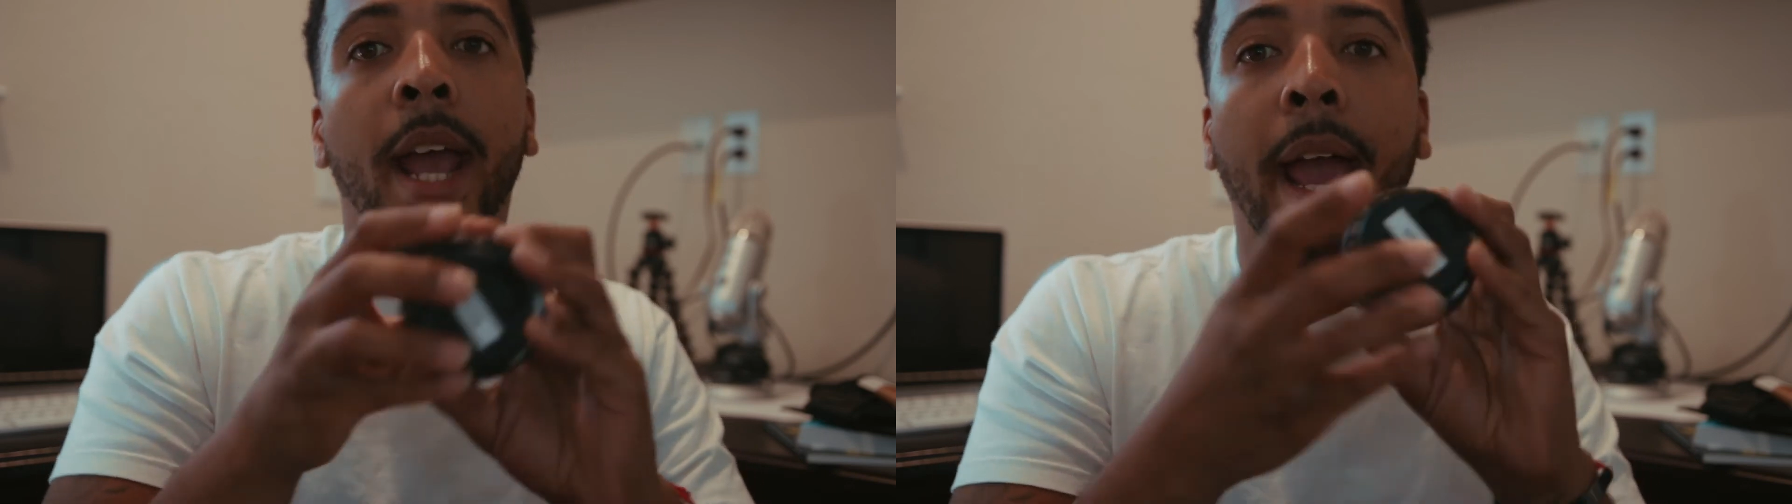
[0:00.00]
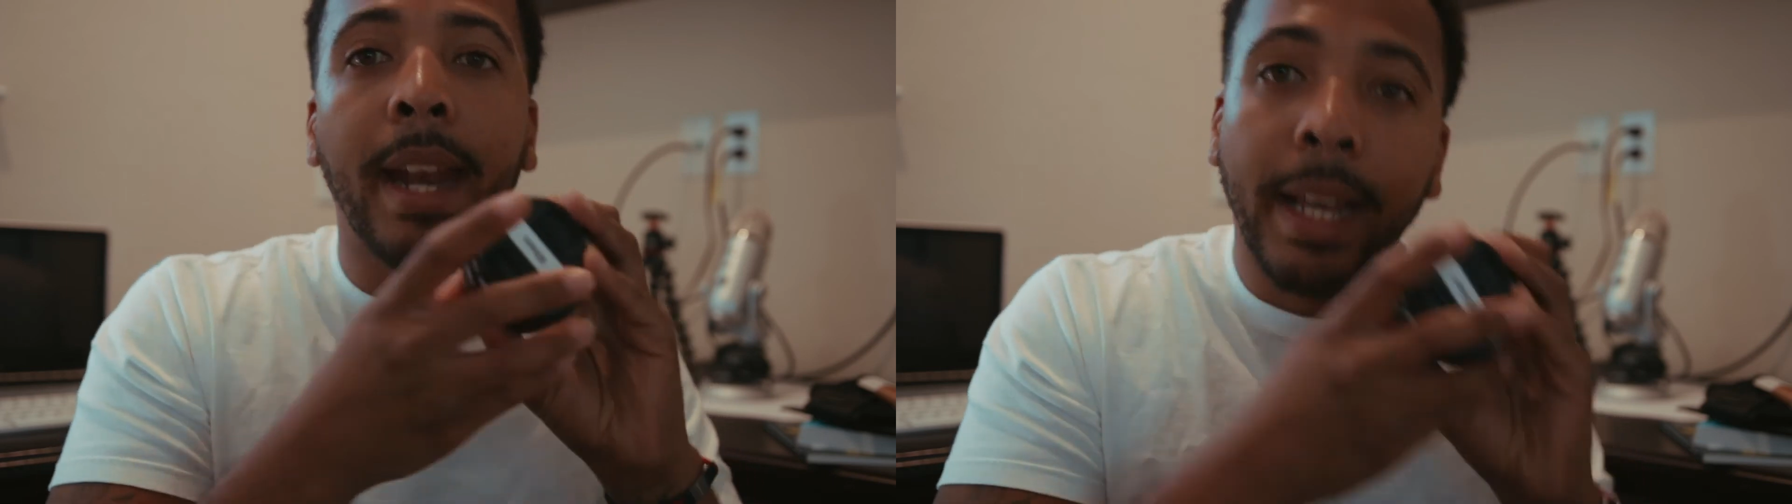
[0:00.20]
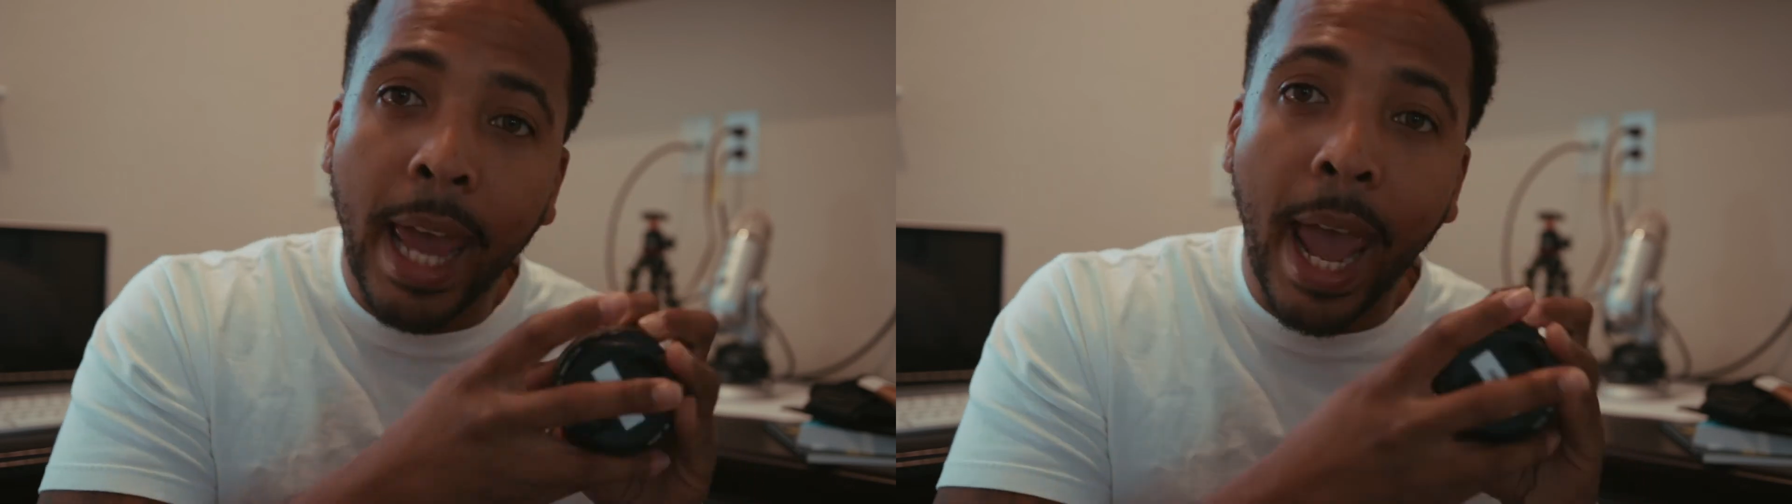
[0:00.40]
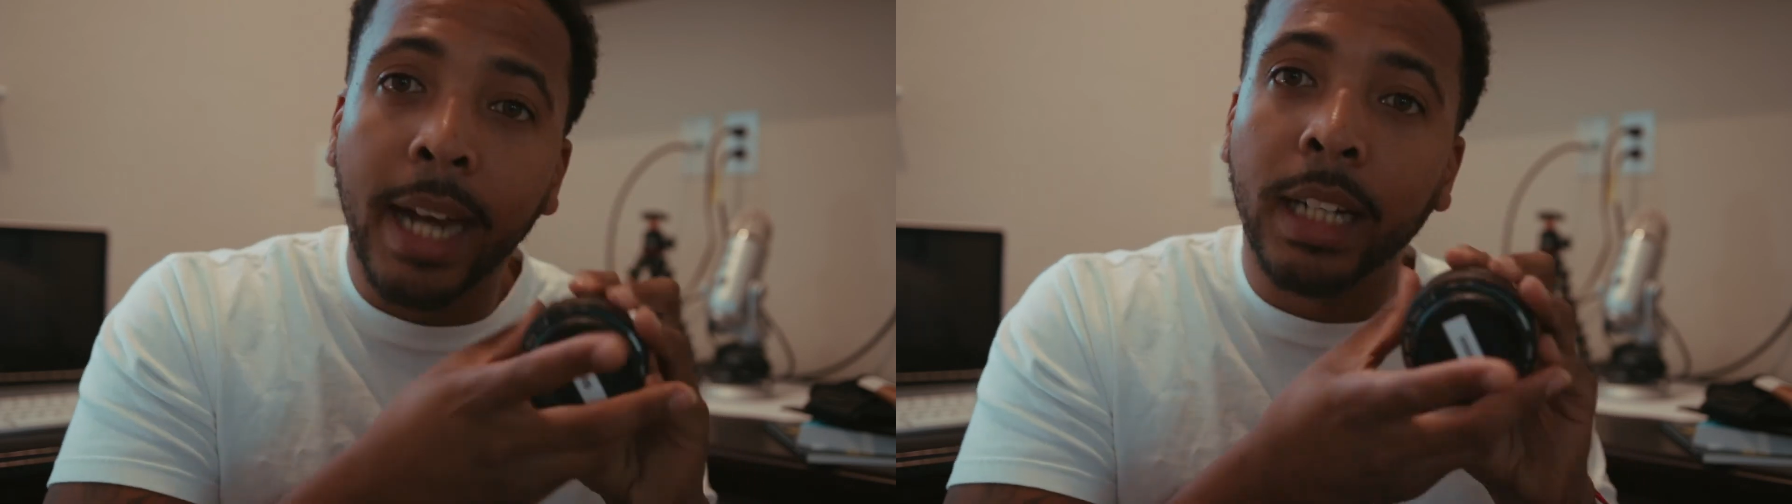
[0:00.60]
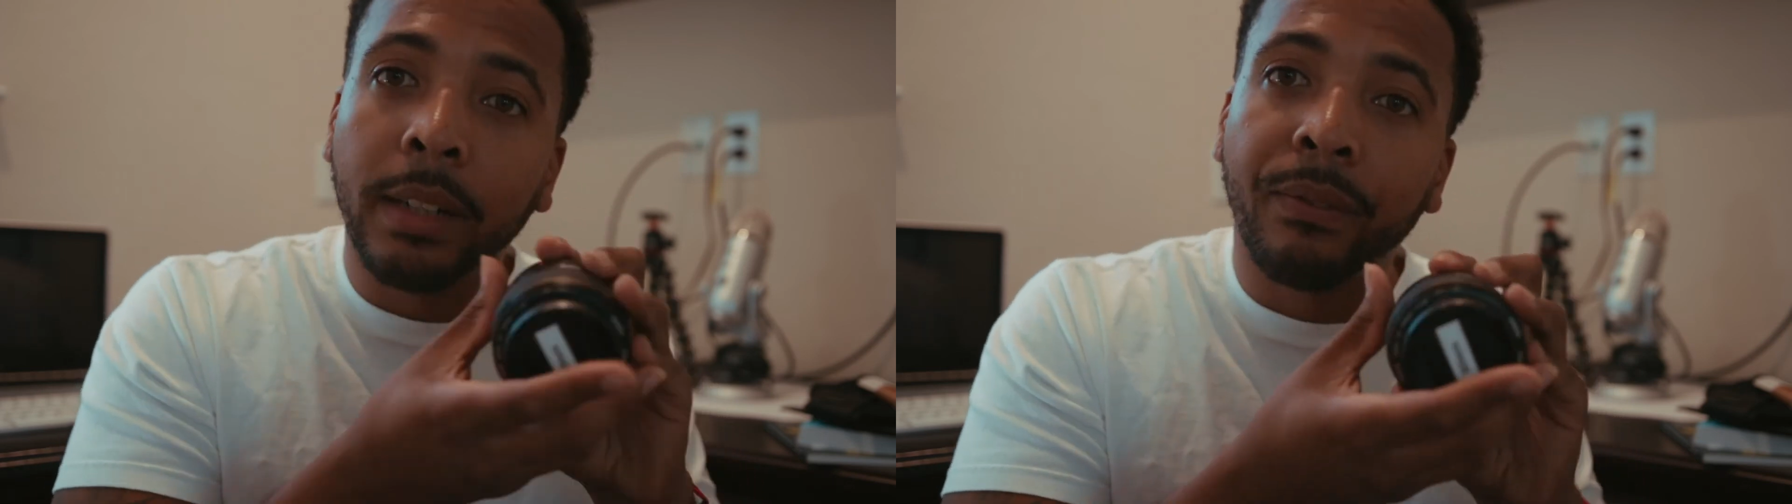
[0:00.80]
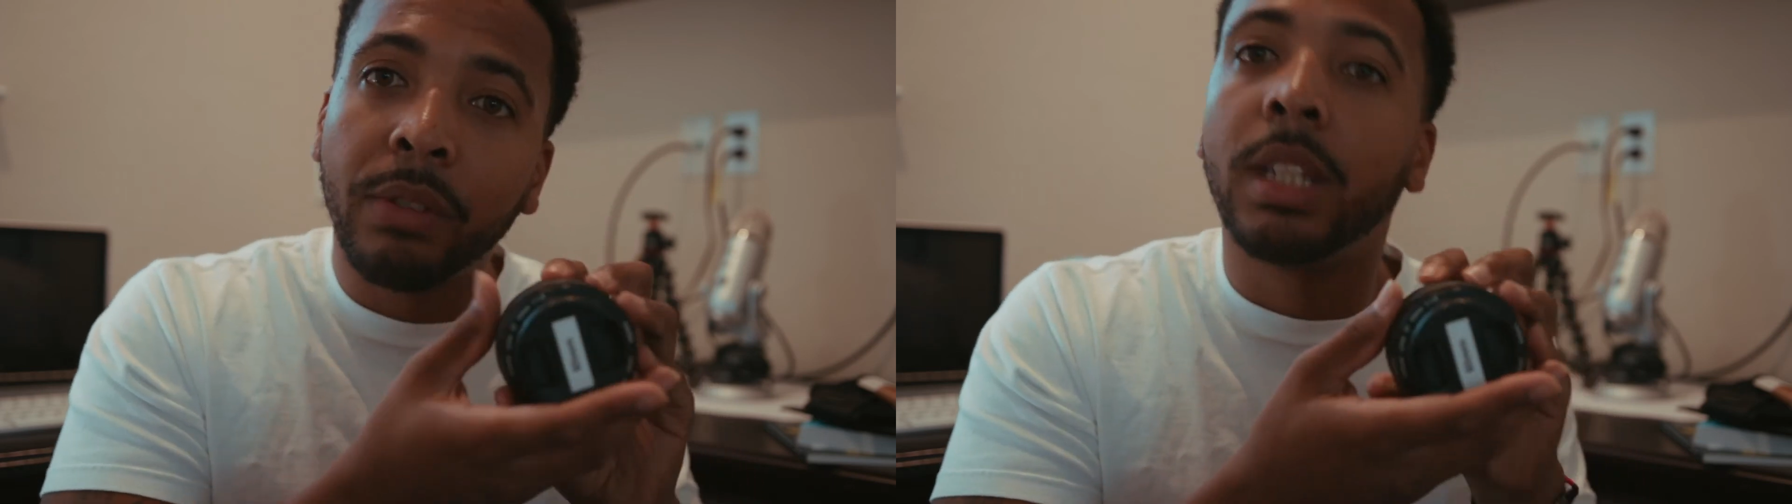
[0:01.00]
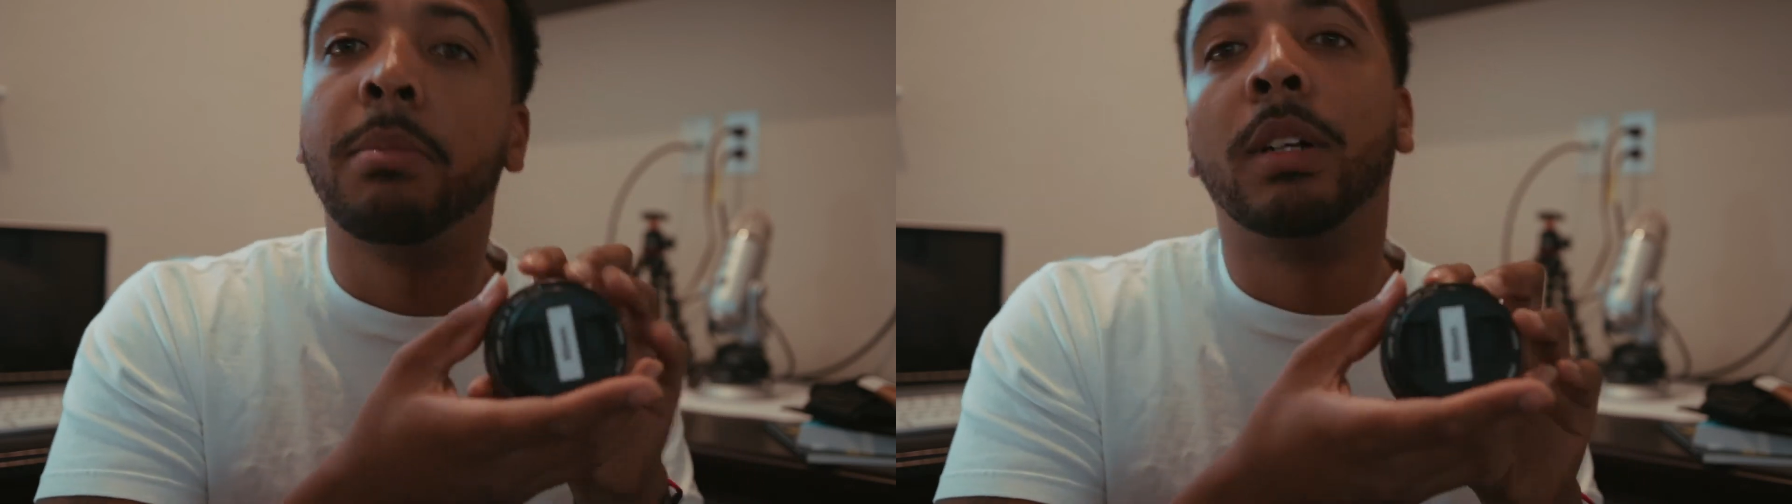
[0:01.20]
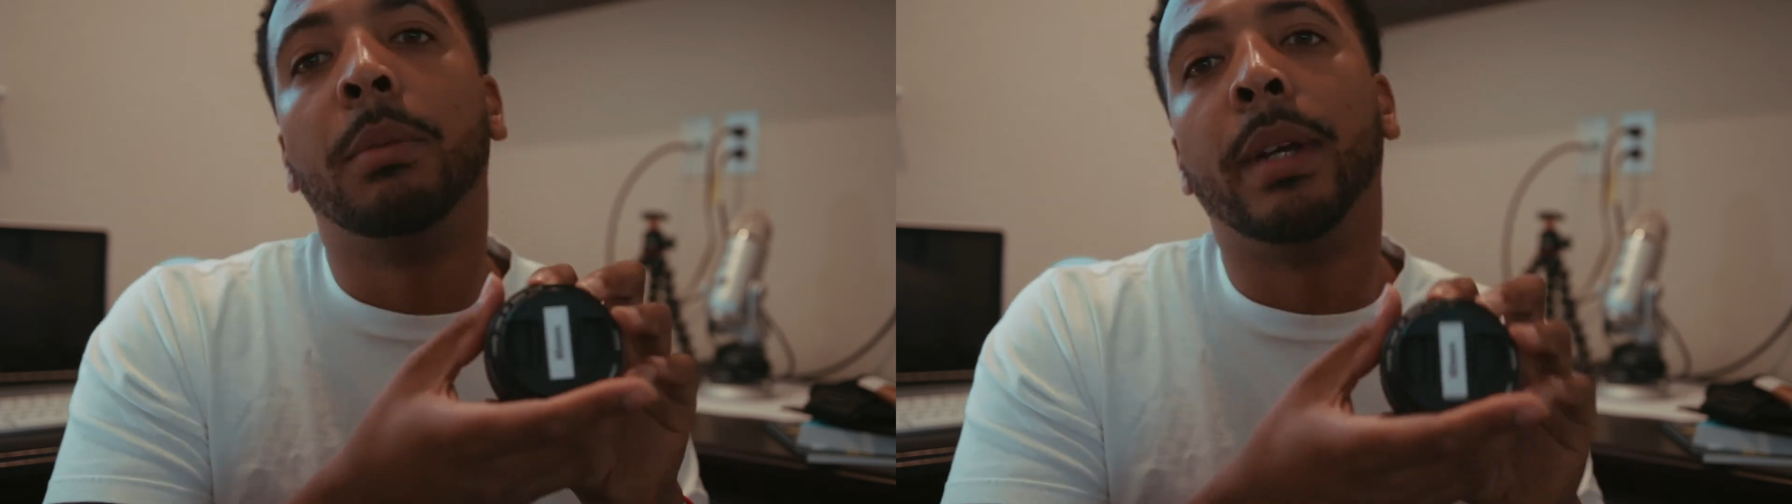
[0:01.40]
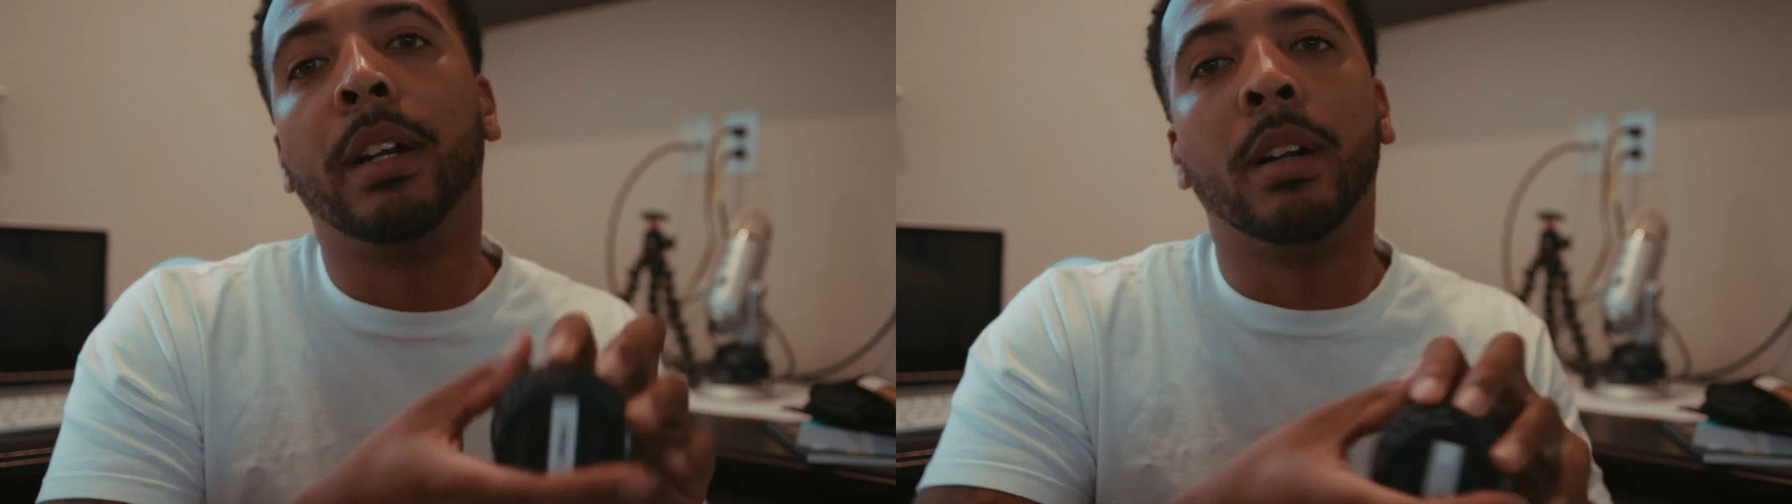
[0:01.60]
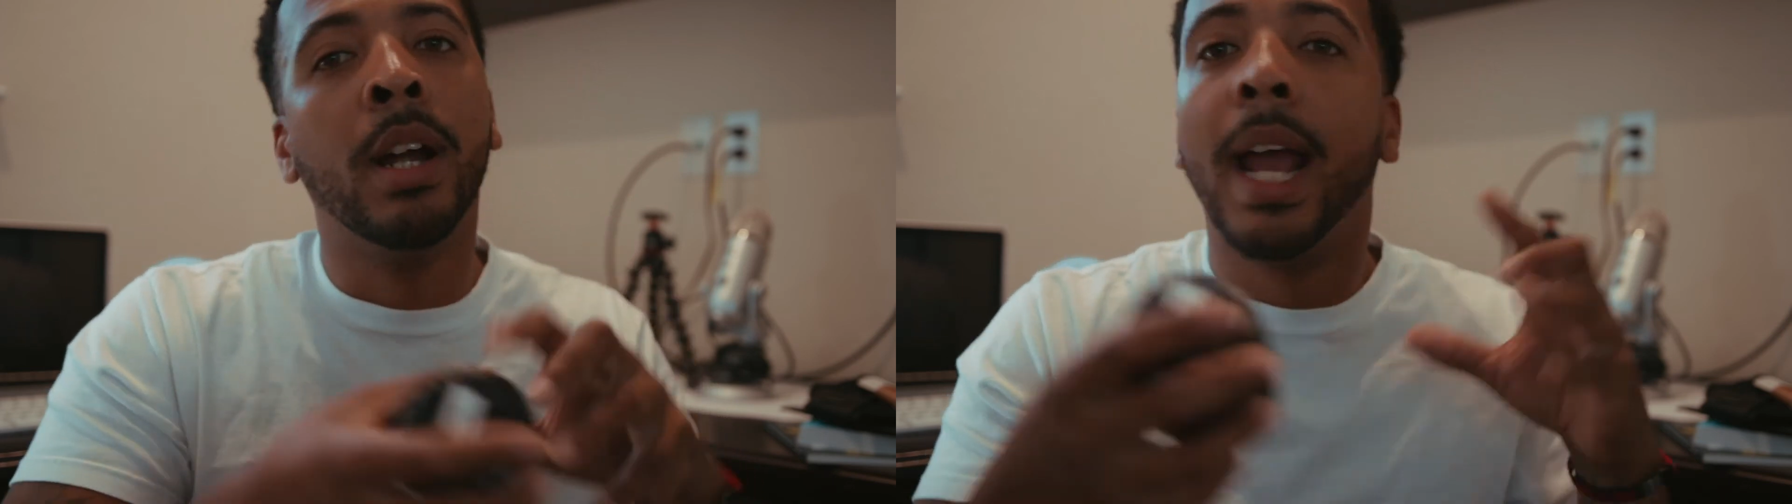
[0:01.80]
and a Canon 50mm,